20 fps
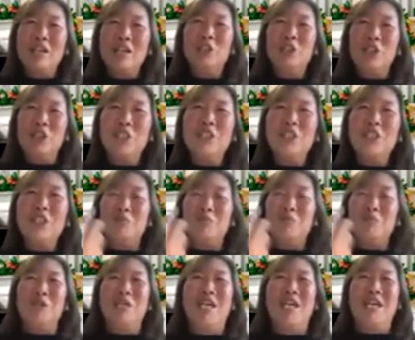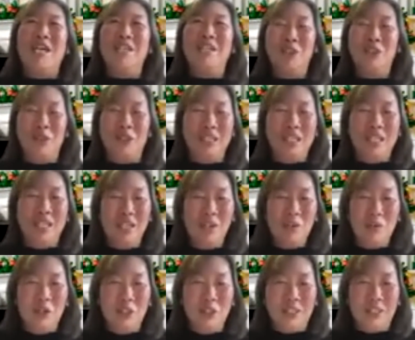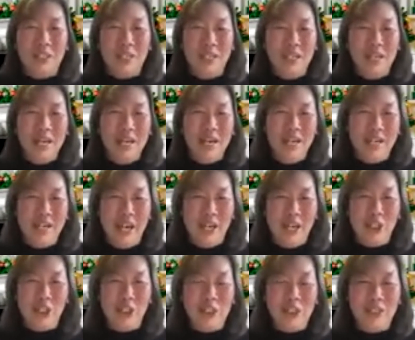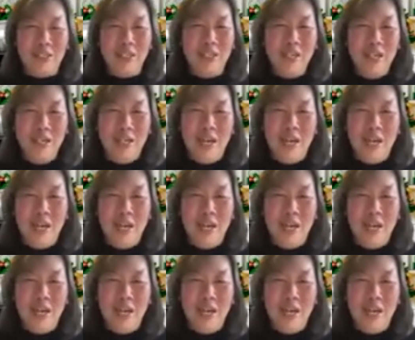Jesus communicated those healing words and actions,